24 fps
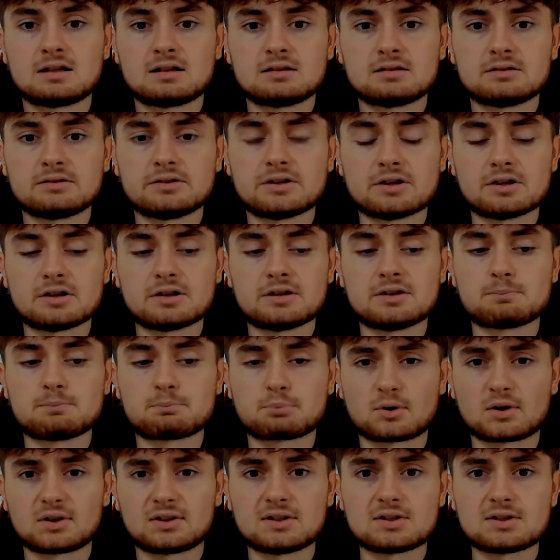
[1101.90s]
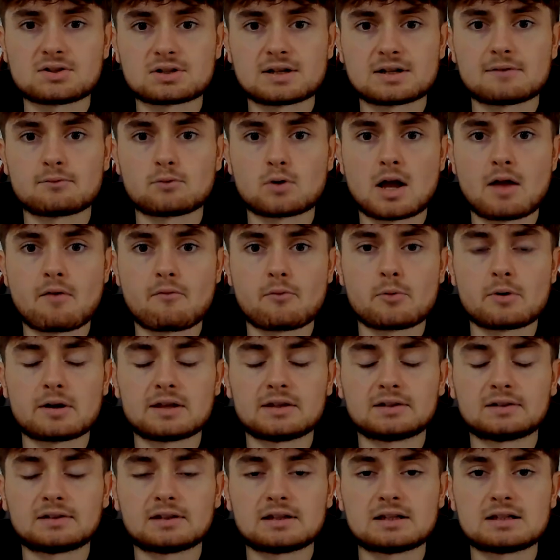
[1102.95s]
the British level
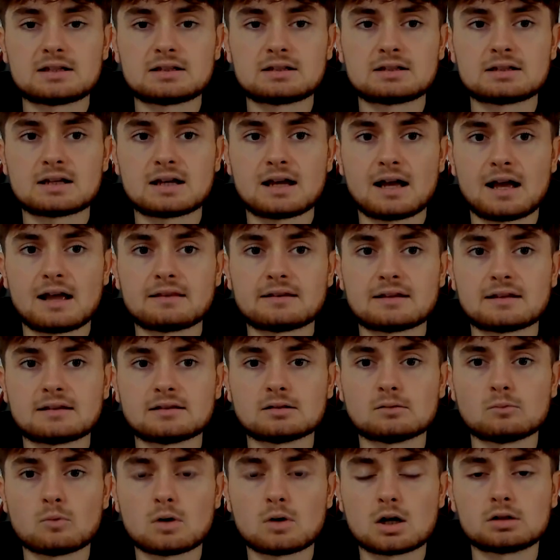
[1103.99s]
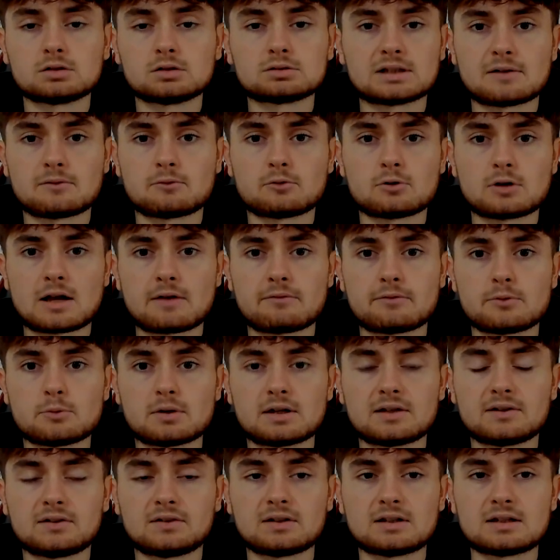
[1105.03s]
heavyweight scene and then the world level
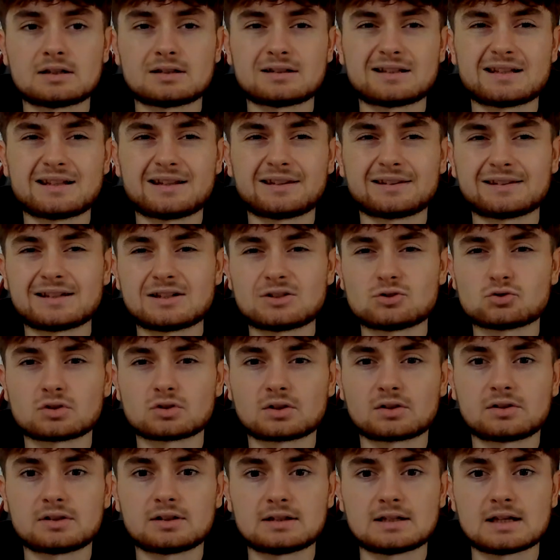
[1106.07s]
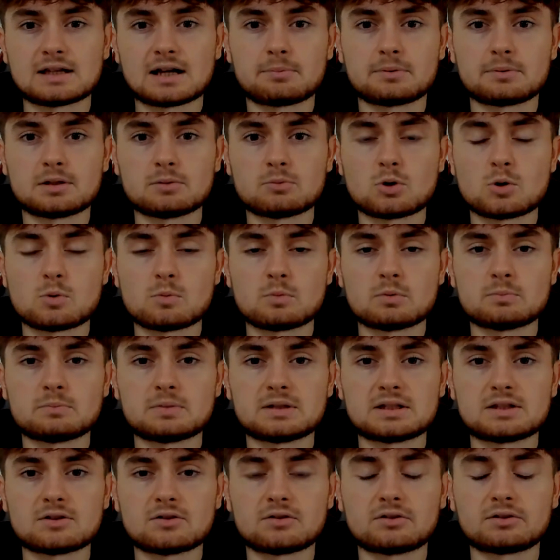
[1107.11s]
heavyweight scene is an interesting gap at the moment,
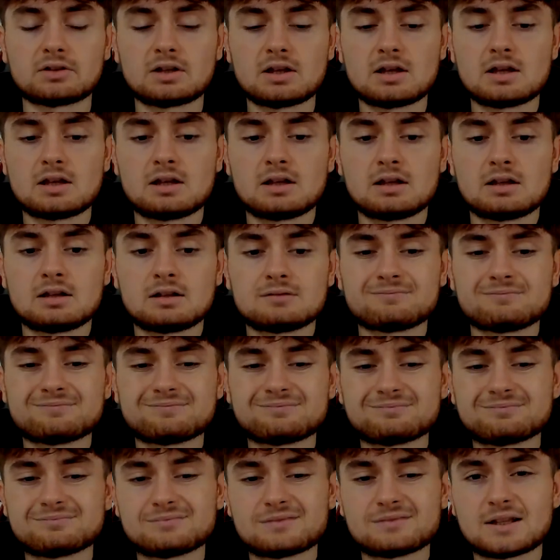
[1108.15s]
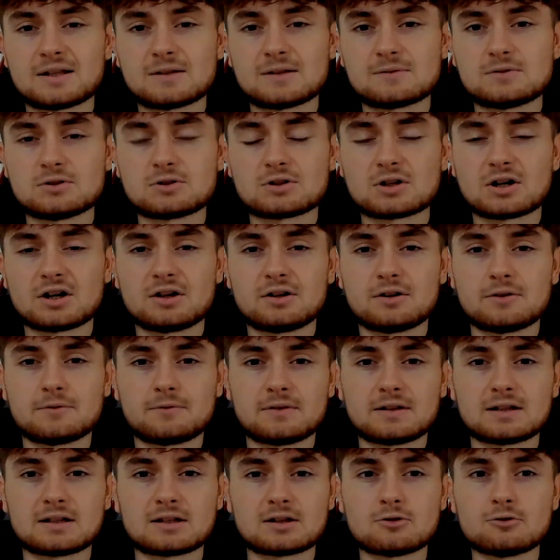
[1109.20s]
because if you kind of
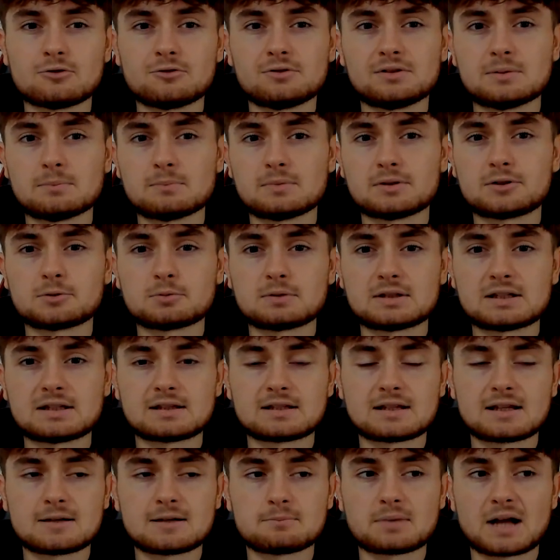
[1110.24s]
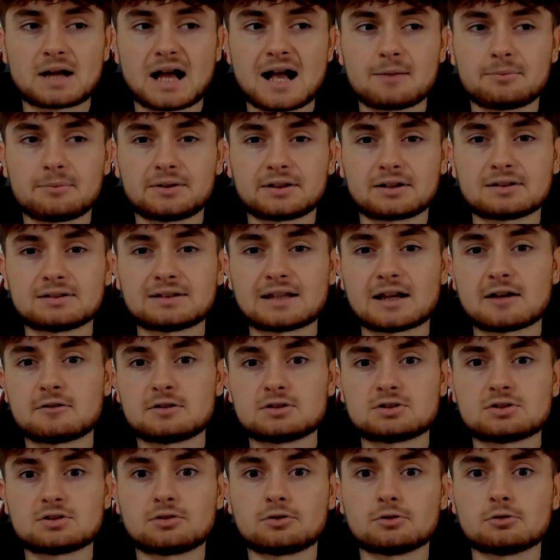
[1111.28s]
think who's in between that, perhaps like a
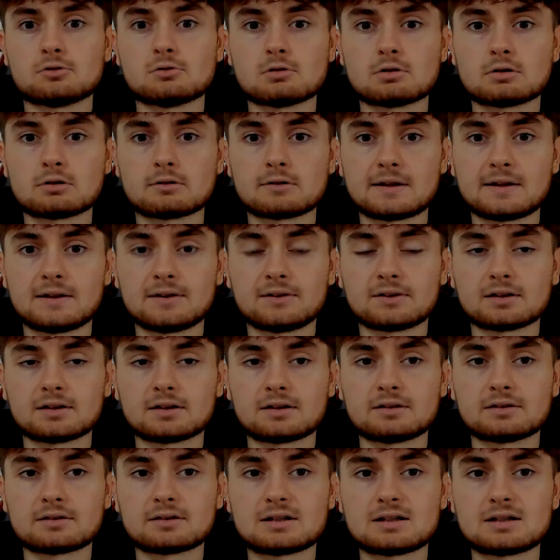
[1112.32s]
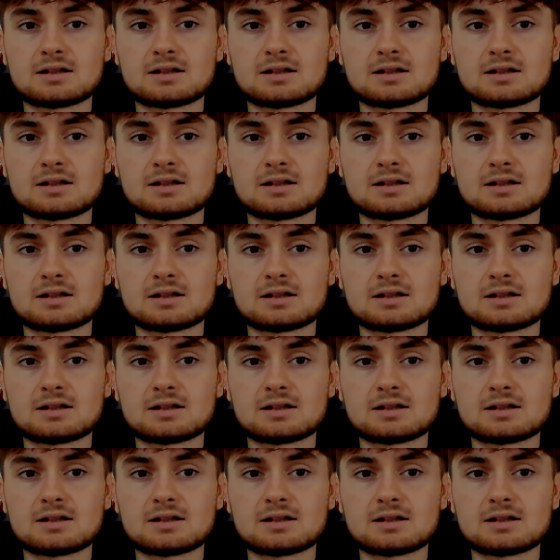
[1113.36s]
Derek Chisora is, and